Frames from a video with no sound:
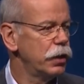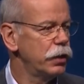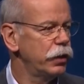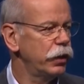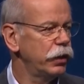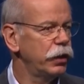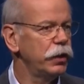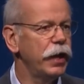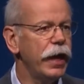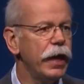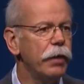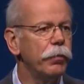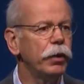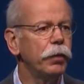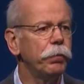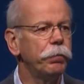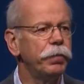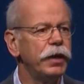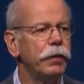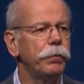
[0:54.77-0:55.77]
that
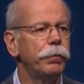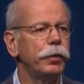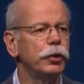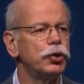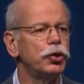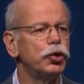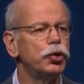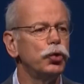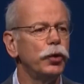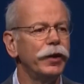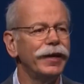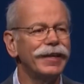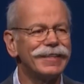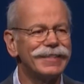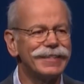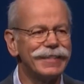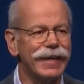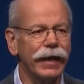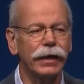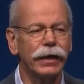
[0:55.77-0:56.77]
enable people to do
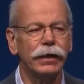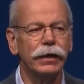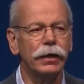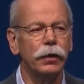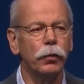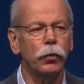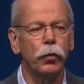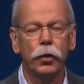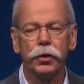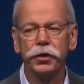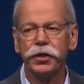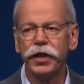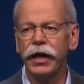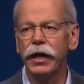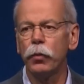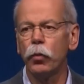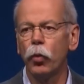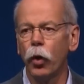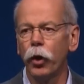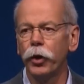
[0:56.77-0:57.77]
exactly what
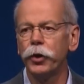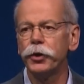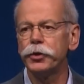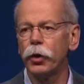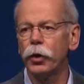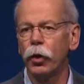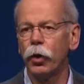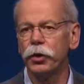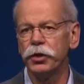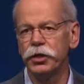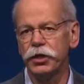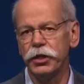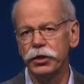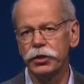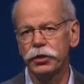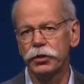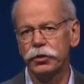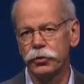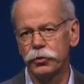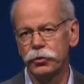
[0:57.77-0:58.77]
they want or need
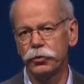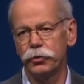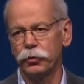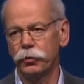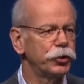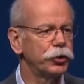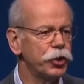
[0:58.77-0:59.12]
to do.